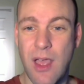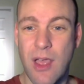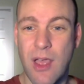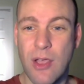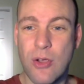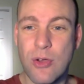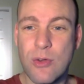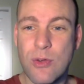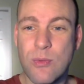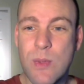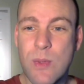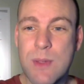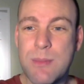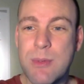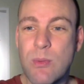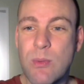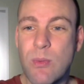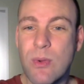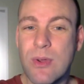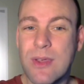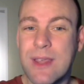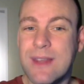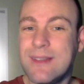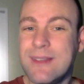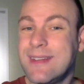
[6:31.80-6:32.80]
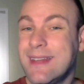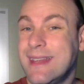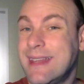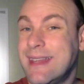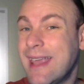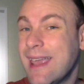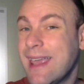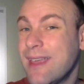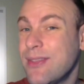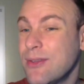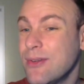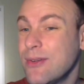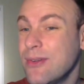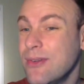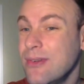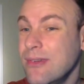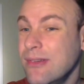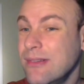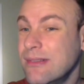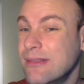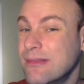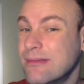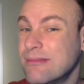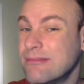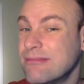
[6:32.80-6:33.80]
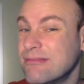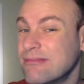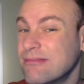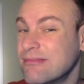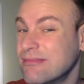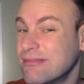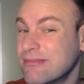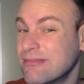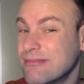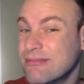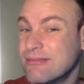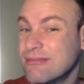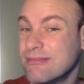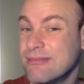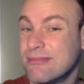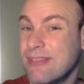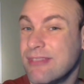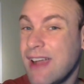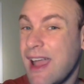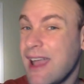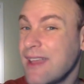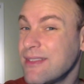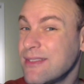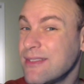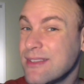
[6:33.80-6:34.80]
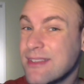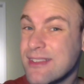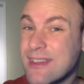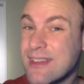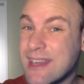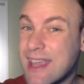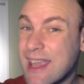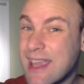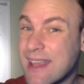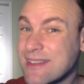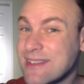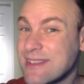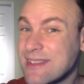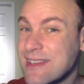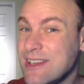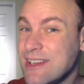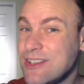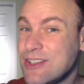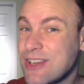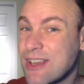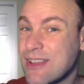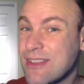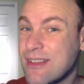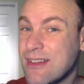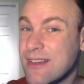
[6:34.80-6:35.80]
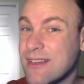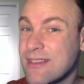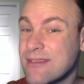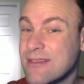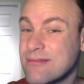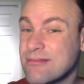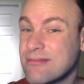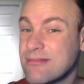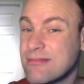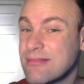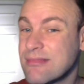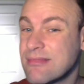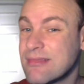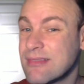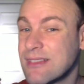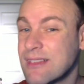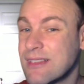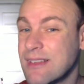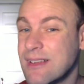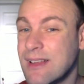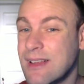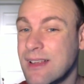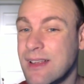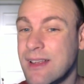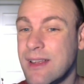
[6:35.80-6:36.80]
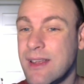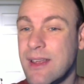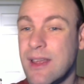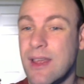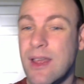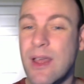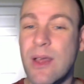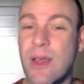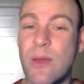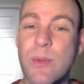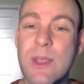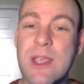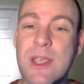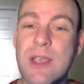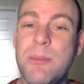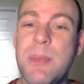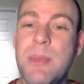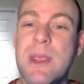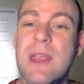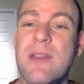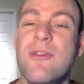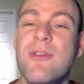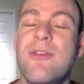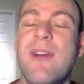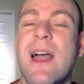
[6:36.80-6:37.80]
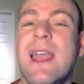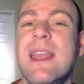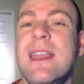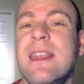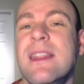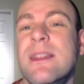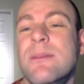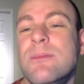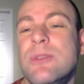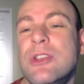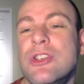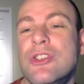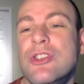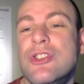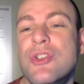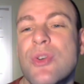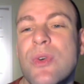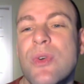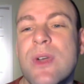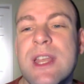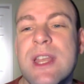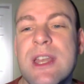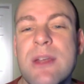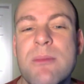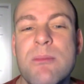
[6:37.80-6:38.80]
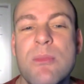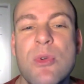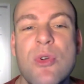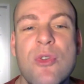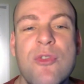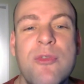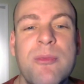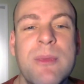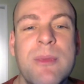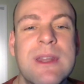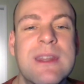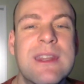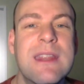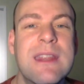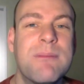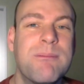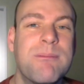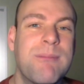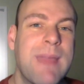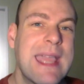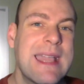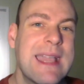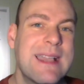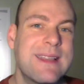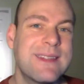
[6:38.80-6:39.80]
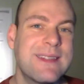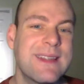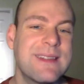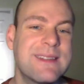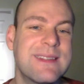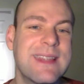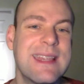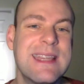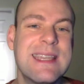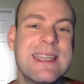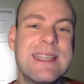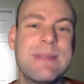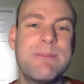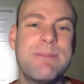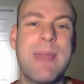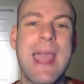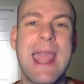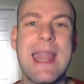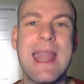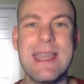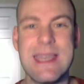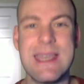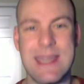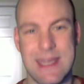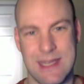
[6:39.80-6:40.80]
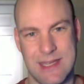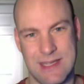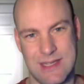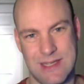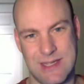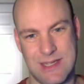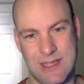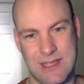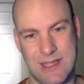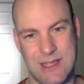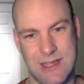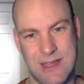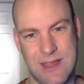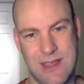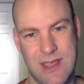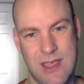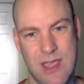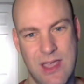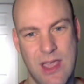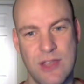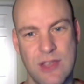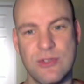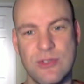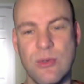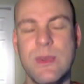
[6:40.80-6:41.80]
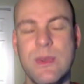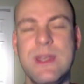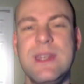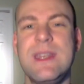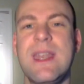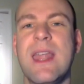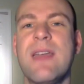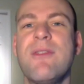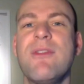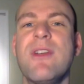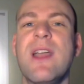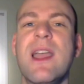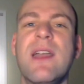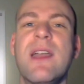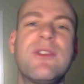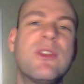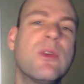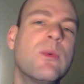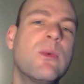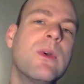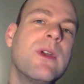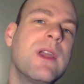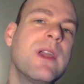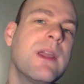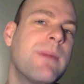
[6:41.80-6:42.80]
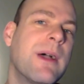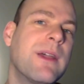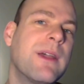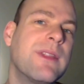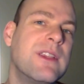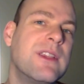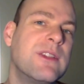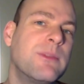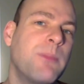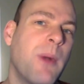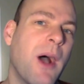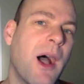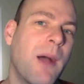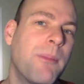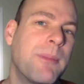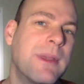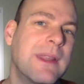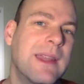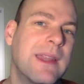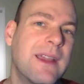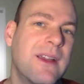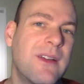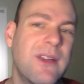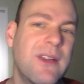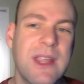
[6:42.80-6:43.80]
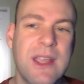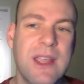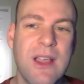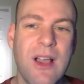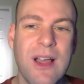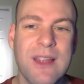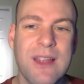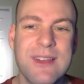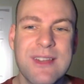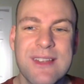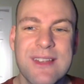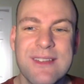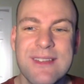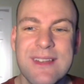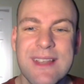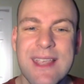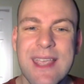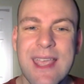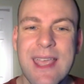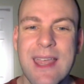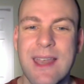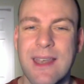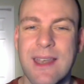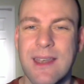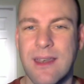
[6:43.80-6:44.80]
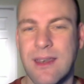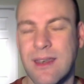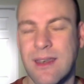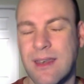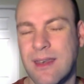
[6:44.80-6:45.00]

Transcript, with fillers: Couldn't we be working together rather than against each other? We could be inviting them to join a movement that makes us independent, so we never have to worry about these popularity contests again.